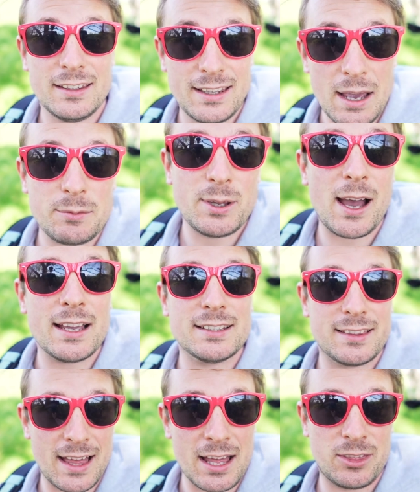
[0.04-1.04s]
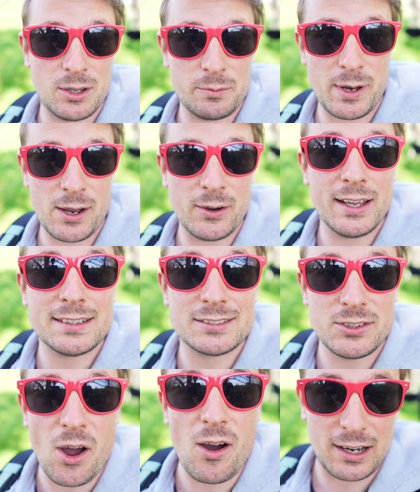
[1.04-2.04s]
Yep, guys, that thumbnail is
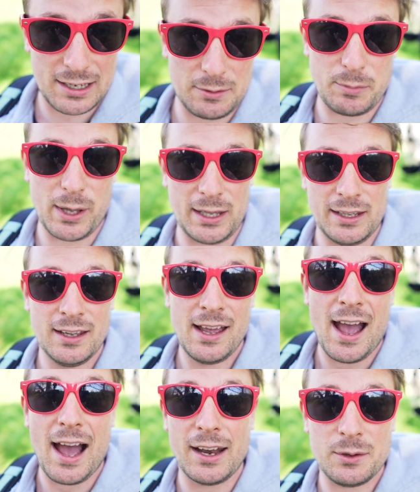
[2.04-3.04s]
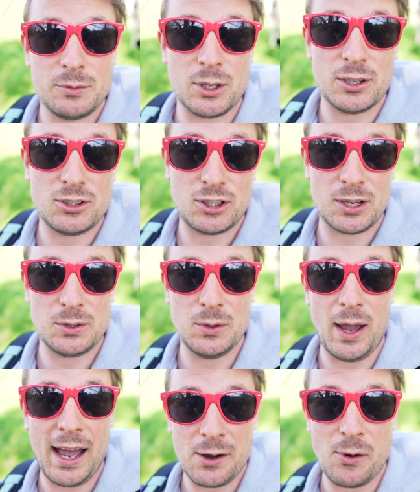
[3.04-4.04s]
not clickbait, and I'm going to show
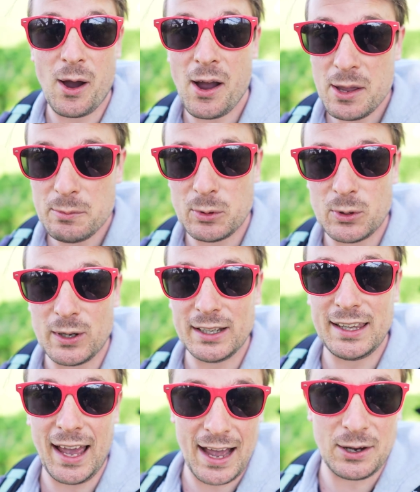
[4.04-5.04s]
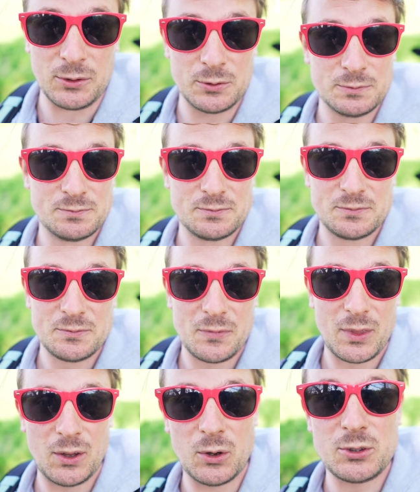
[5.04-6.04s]
you how I bought a cow
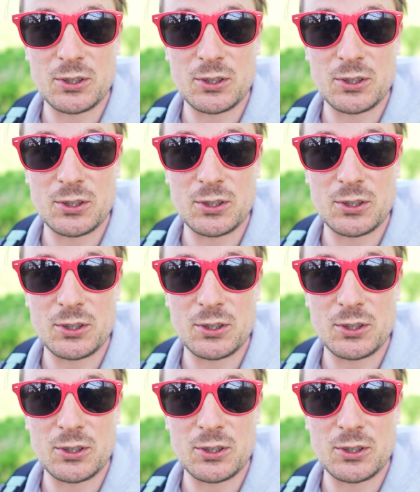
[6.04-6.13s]
or